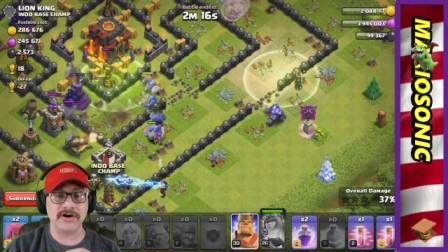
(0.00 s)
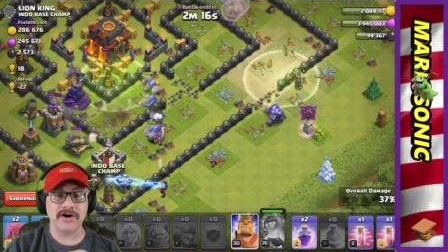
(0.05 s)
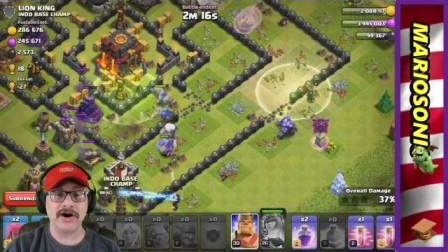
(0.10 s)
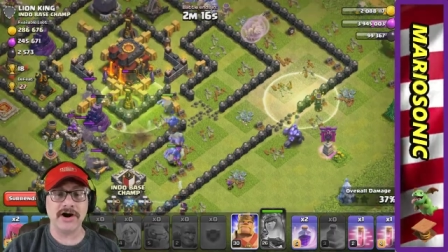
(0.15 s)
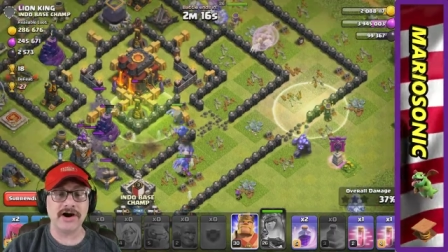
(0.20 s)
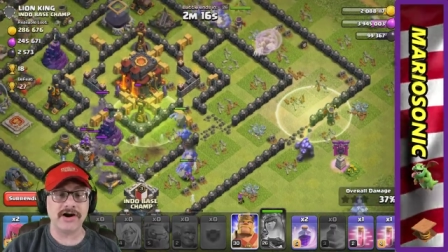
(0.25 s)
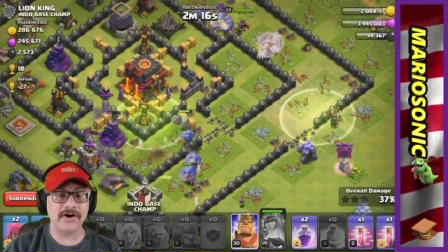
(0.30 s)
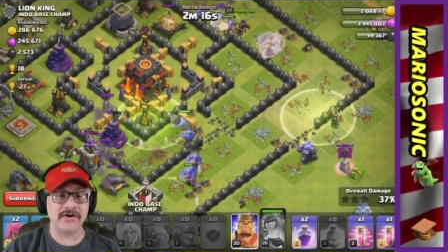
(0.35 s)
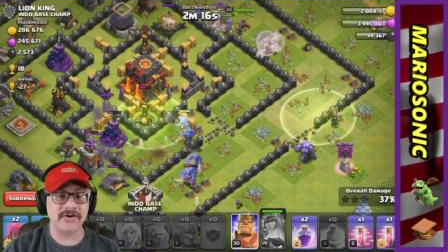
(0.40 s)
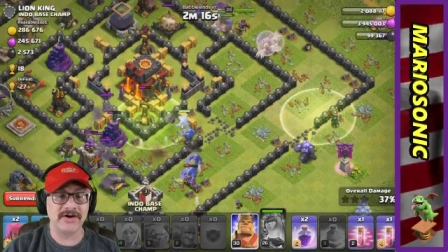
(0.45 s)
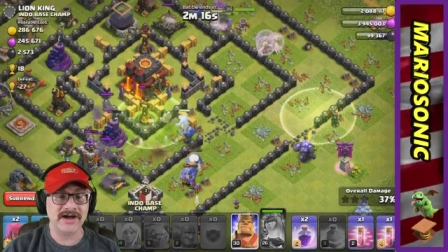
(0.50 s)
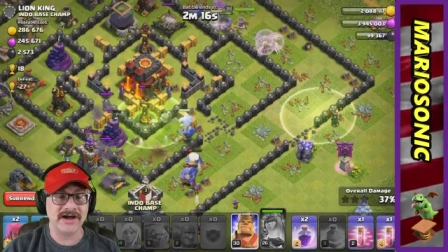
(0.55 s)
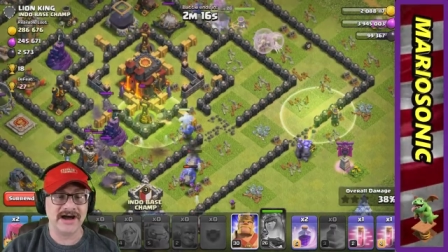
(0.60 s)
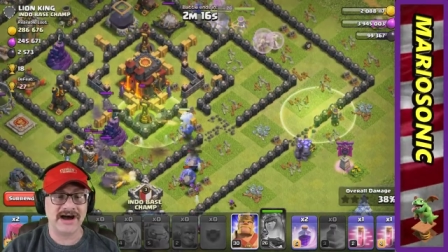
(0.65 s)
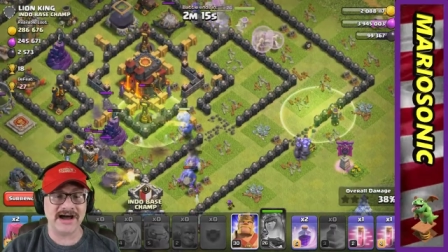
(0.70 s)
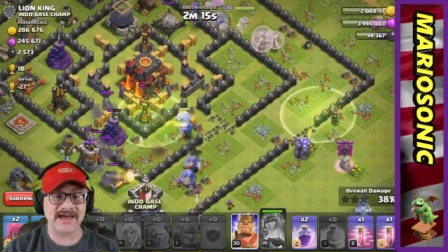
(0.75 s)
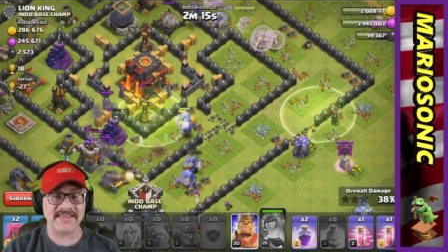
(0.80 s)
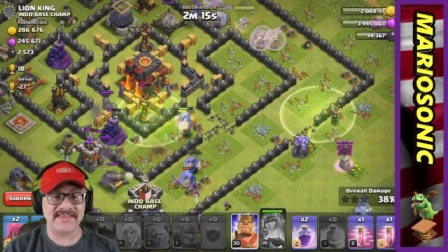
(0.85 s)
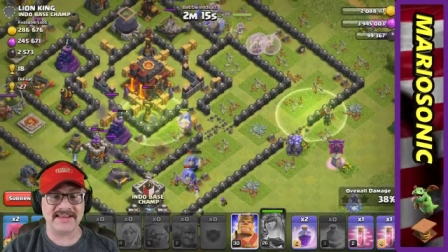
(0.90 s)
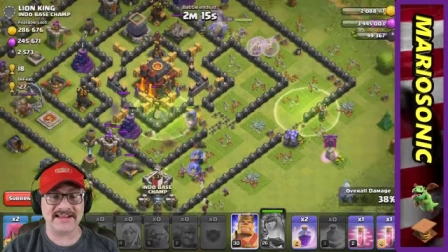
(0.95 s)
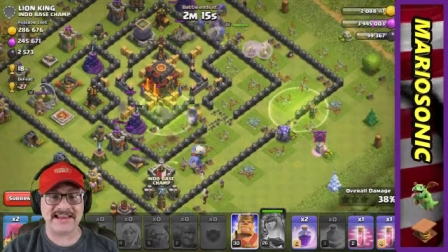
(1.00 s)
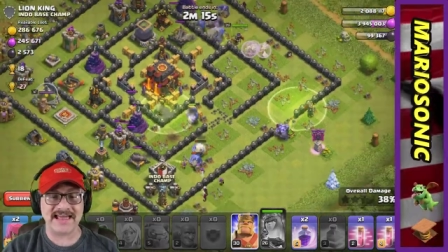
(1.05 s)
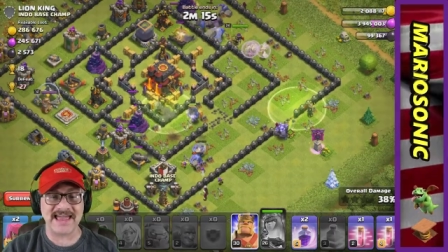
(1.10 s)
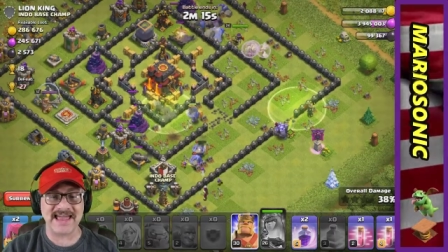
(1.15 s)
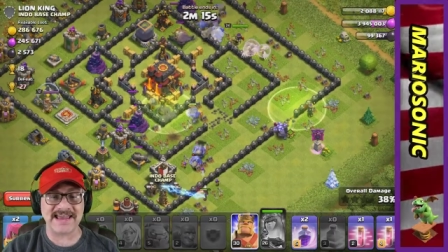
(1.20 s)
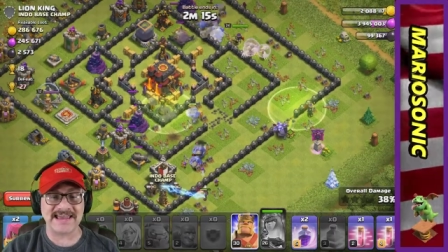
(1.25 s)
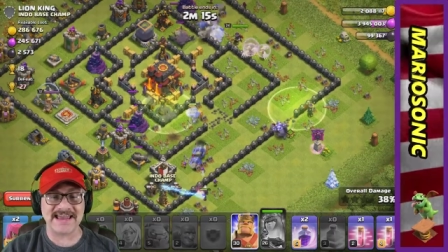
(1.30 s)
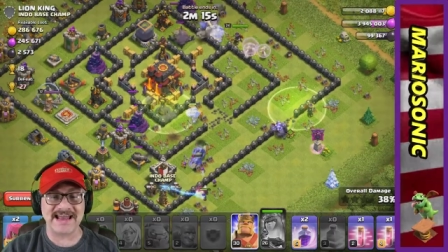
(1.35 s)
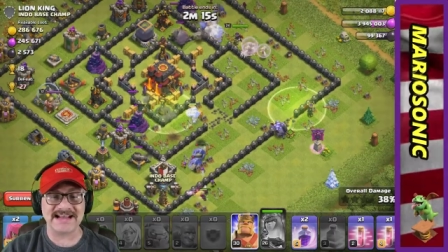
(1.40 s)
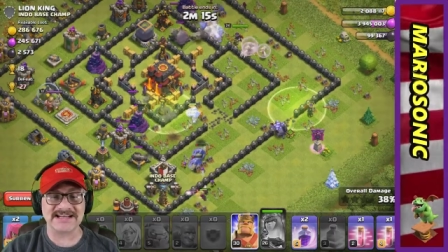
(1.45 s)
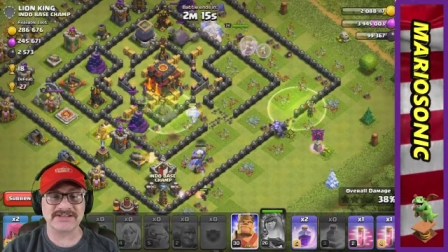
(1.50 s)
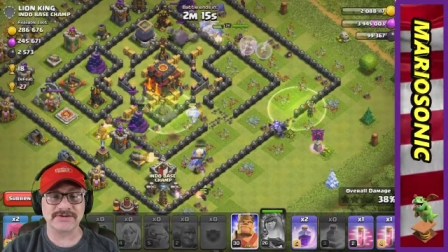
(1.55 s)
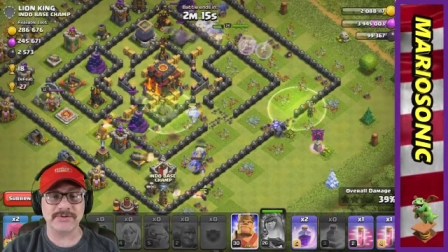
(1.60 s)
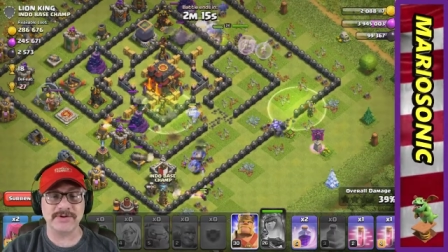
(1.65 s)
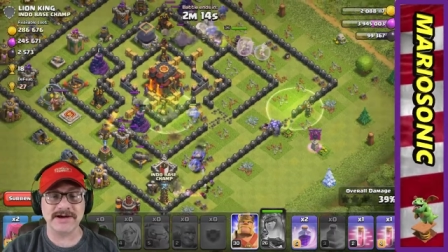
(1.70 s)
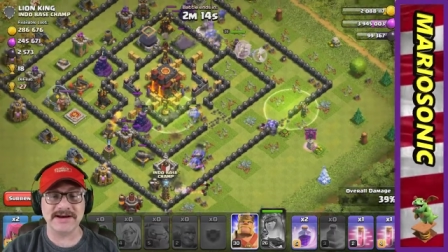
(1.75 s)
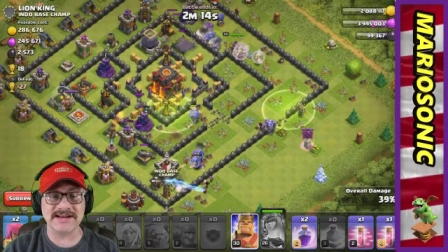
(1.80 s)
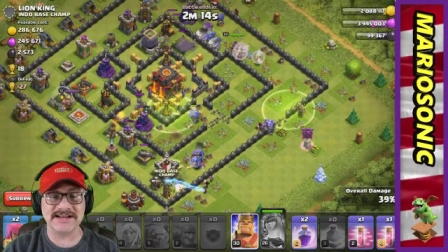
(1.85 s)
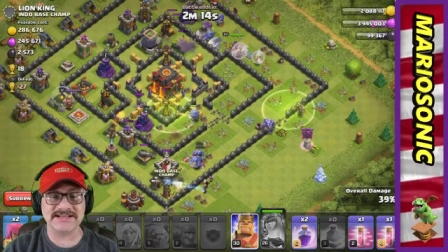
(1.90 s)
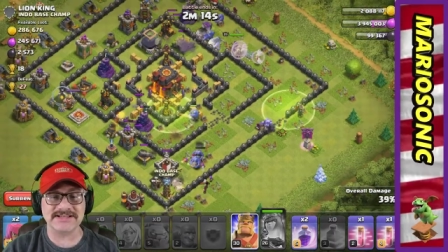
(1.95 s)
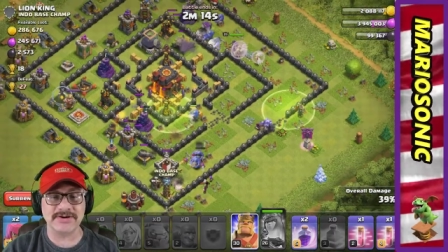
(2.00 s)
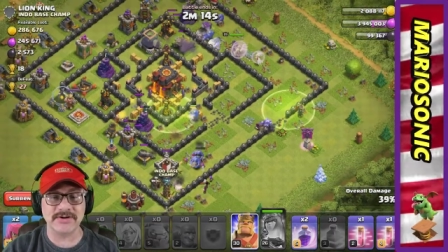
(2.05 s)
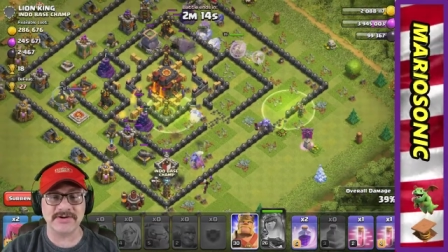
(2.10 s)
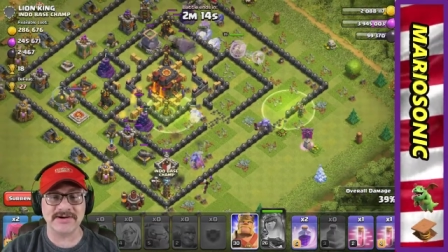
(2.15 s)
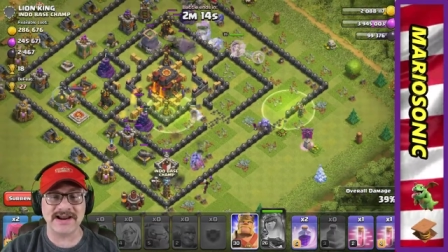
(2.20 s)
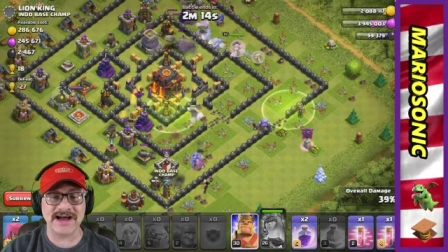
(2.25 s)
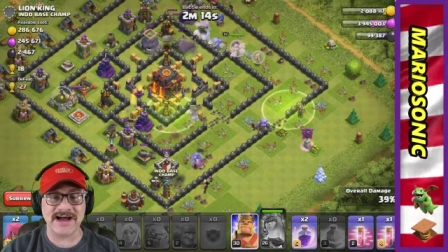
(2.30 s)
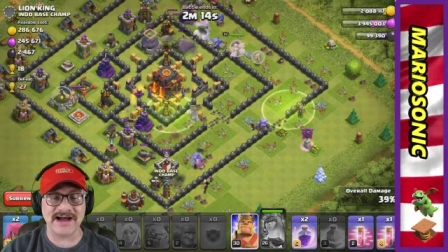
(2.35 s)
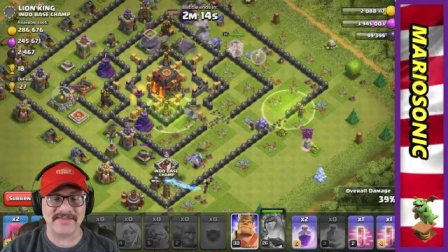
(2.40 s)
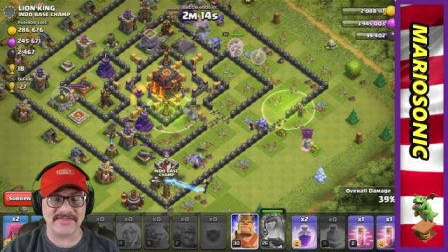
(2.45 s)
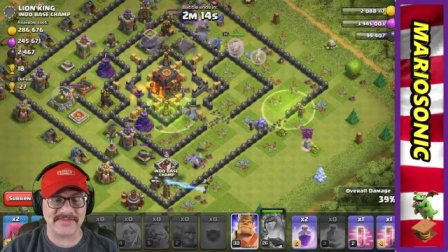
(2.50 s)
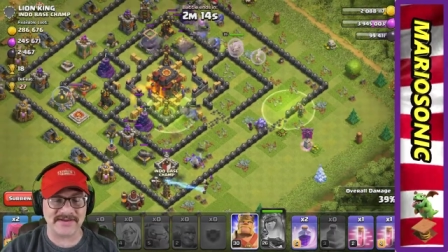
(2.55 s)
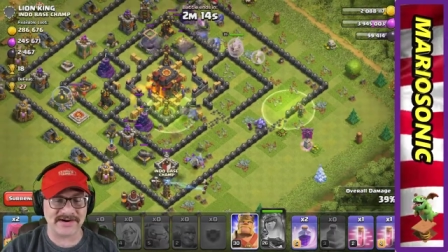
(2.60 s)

Uh-oh, out uh, of the clan castle. What is going on?